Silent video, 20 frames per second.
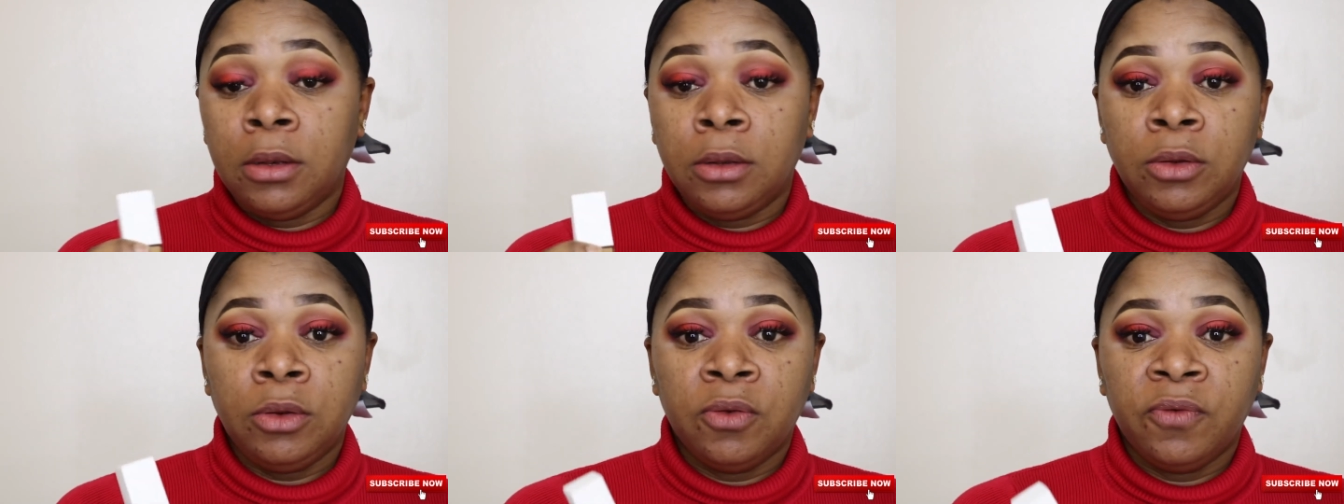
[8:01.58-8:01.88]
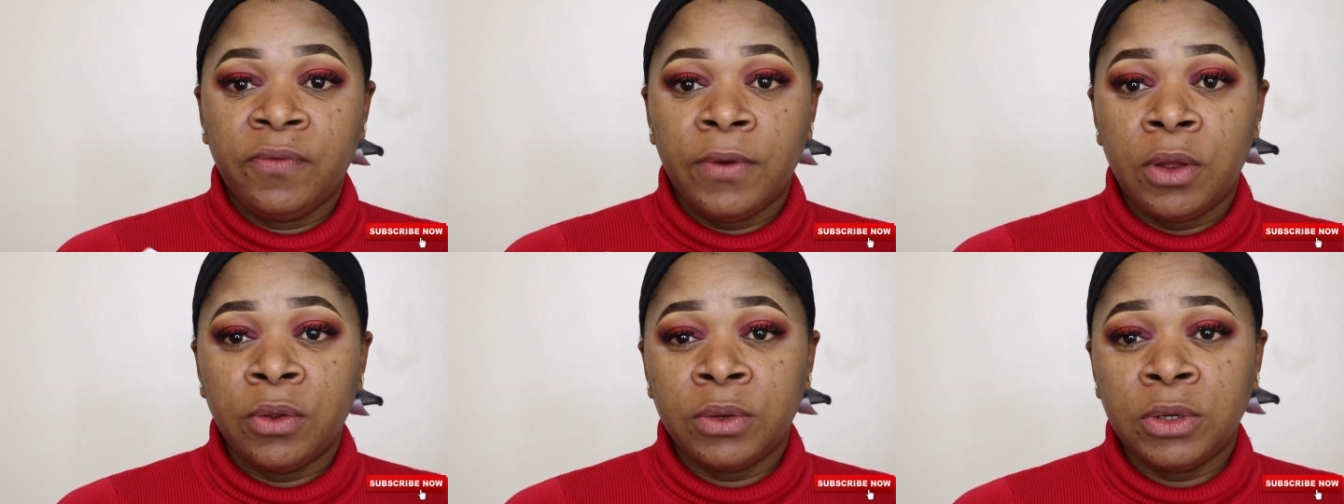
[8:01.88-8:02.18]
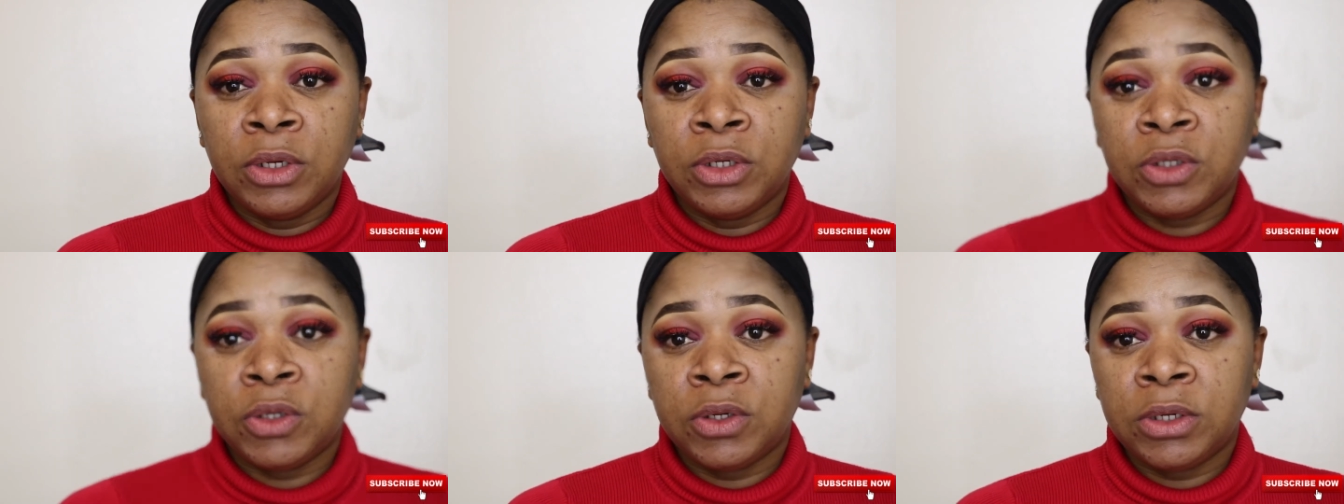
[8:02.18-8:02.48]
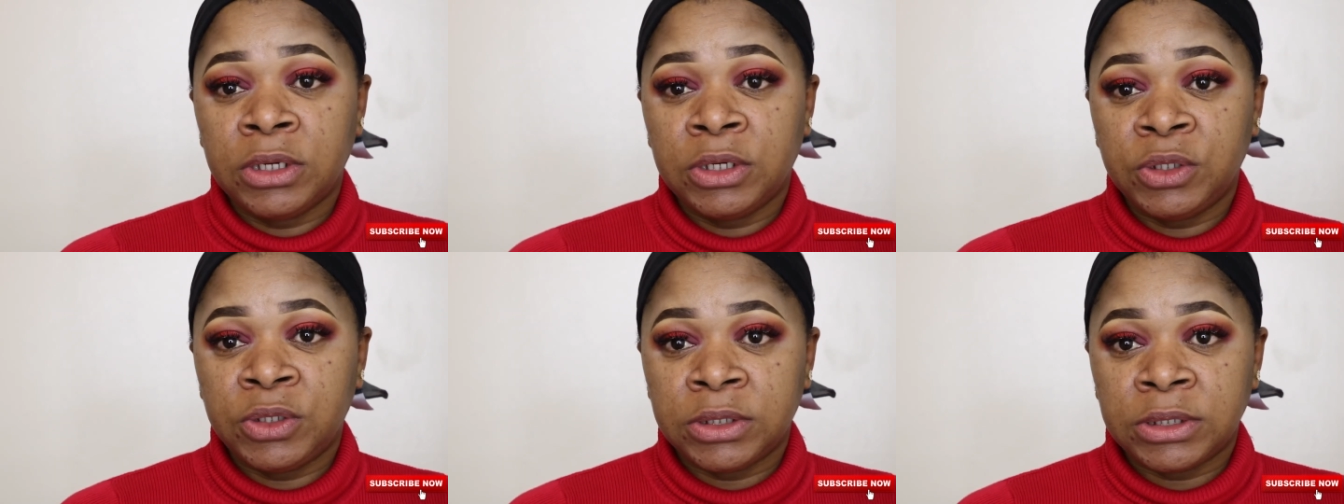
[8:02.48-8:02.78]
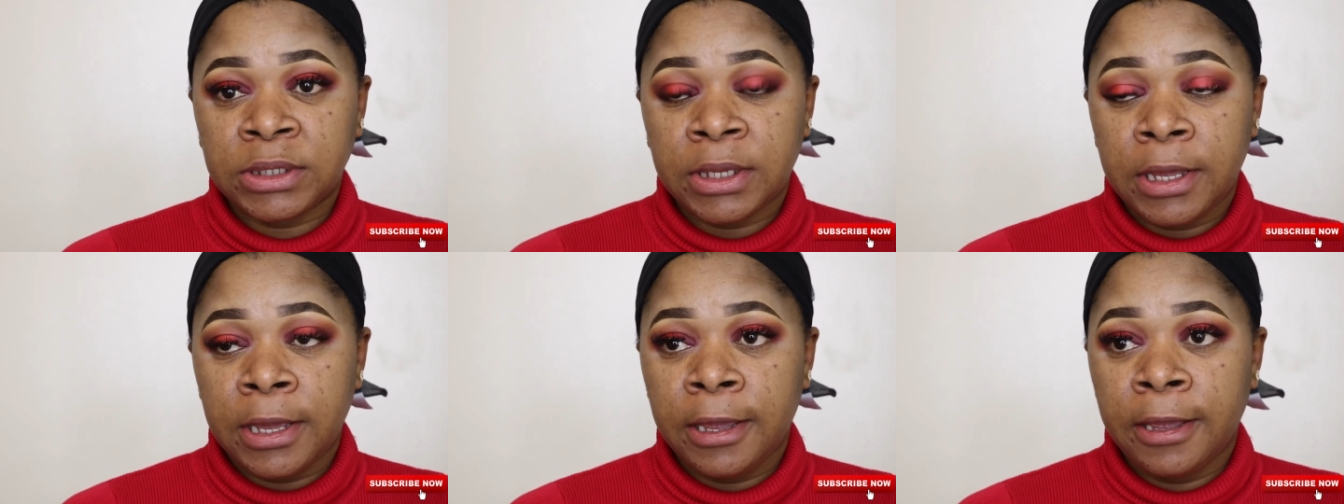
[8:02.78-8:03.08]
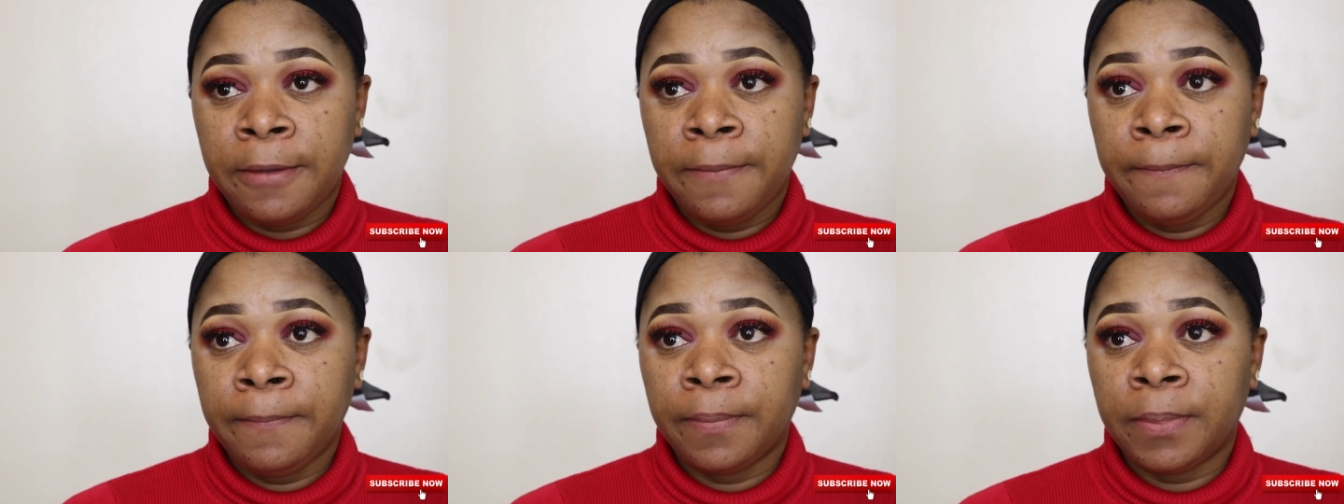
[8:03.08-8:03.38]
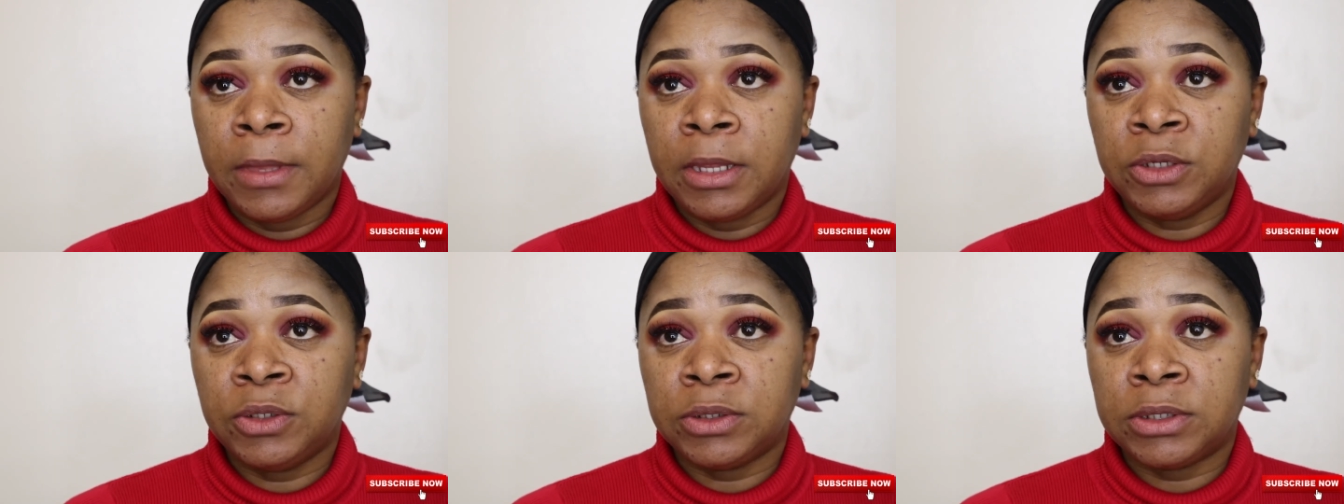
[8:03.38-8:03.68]
new foundation that just
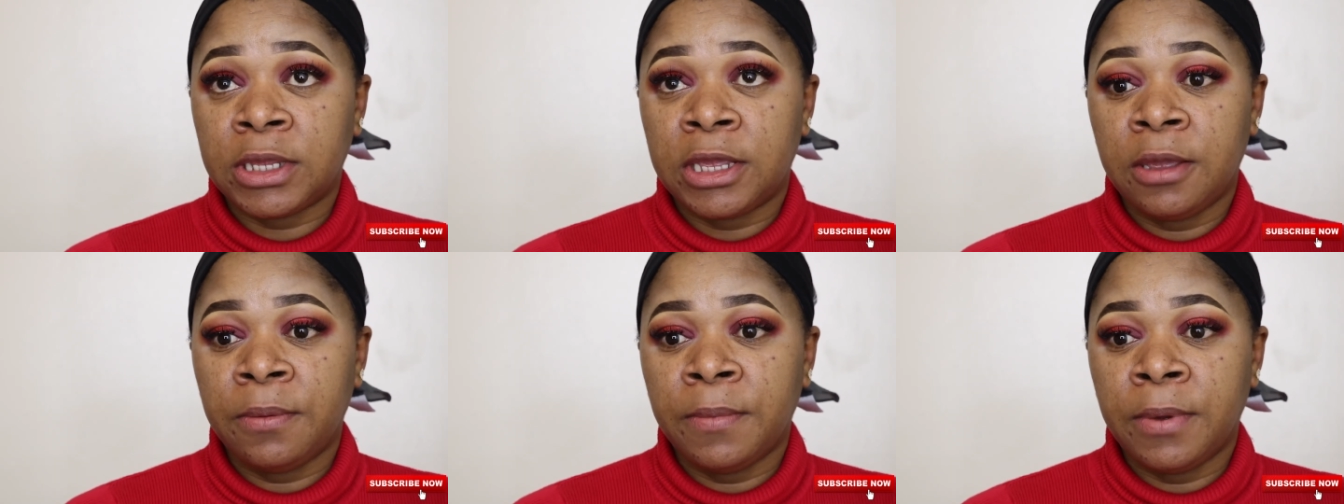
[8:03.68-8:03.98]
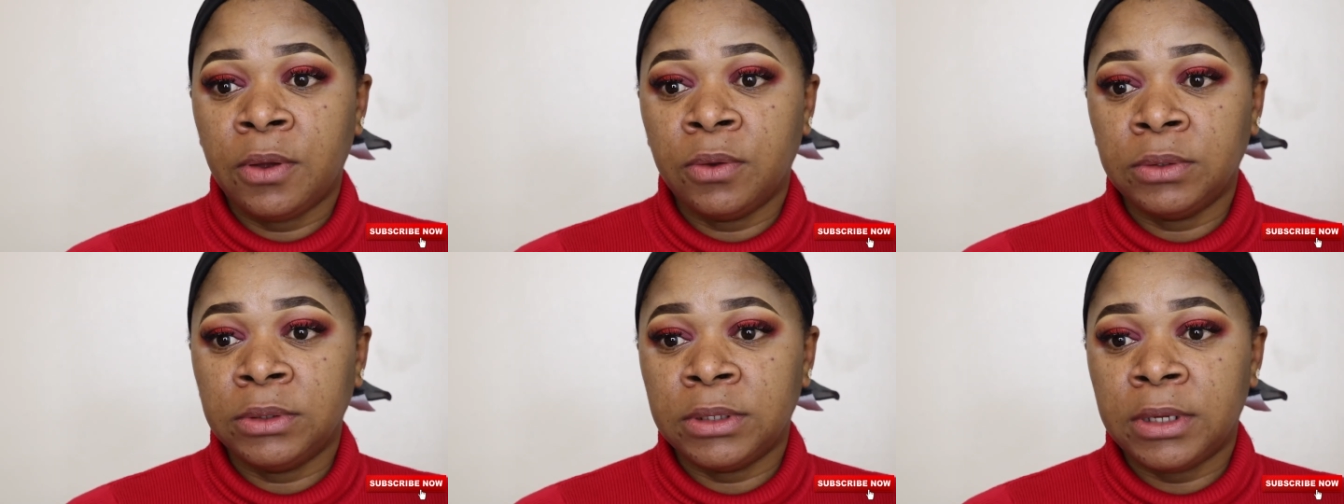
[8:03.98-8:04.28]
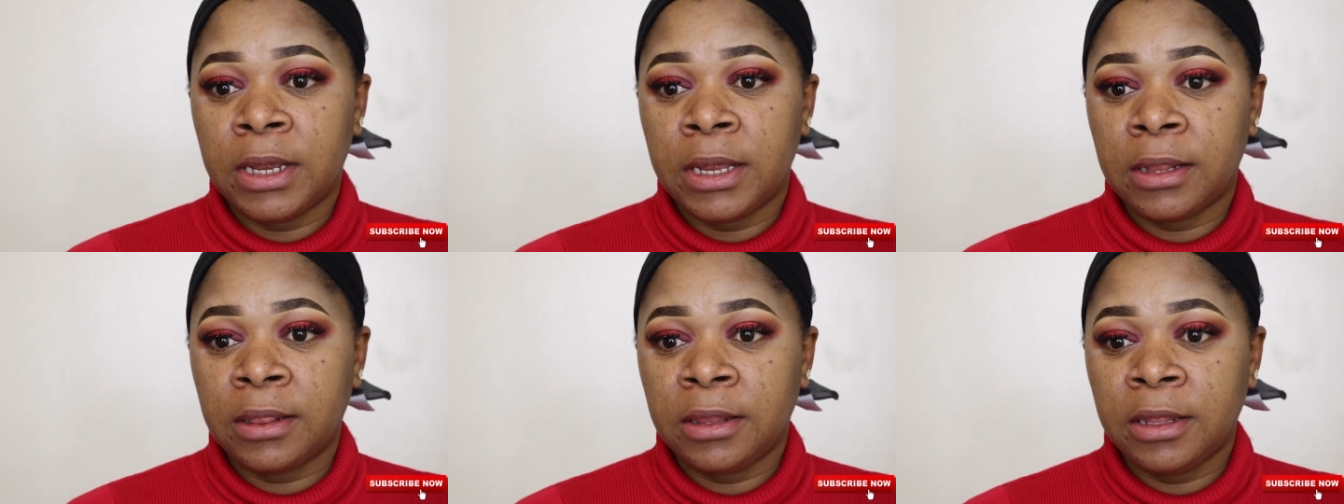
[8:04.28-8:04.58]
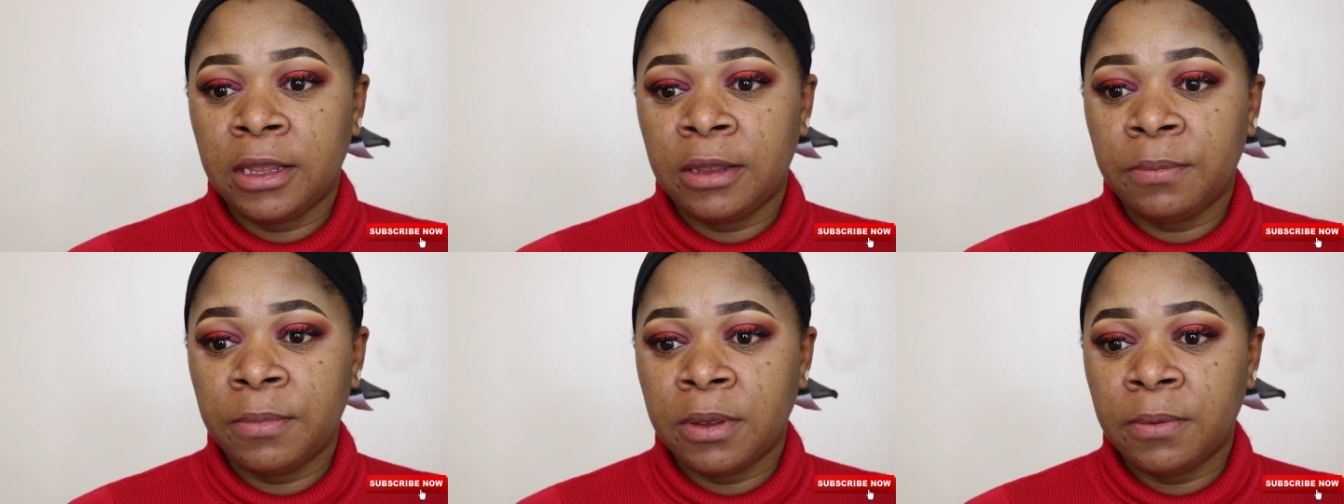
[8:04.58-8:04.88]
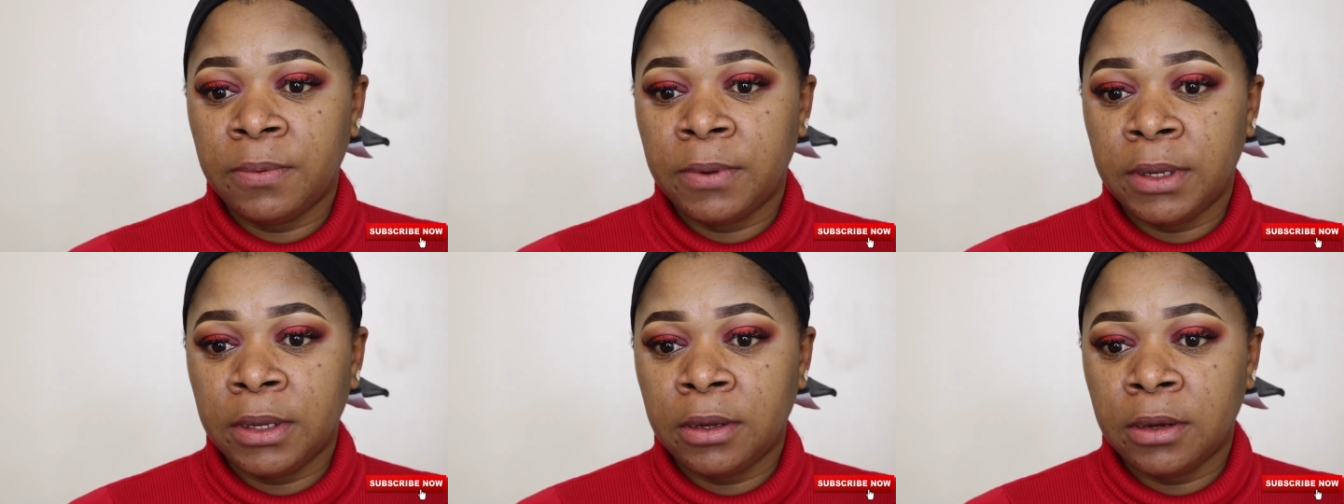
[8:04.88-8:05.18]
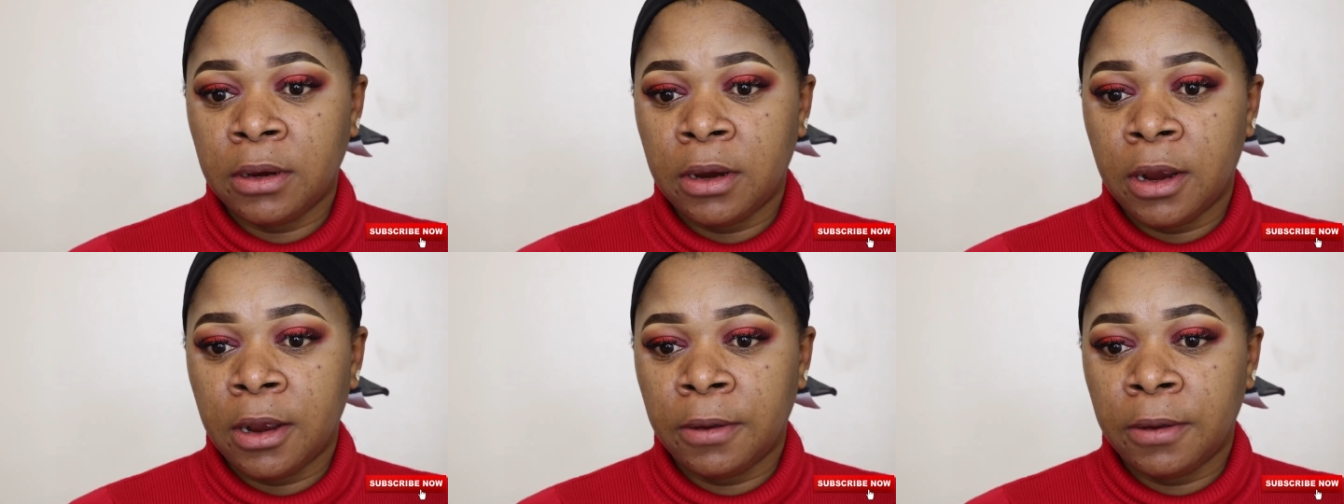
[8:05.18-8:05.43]
came out. I think maybe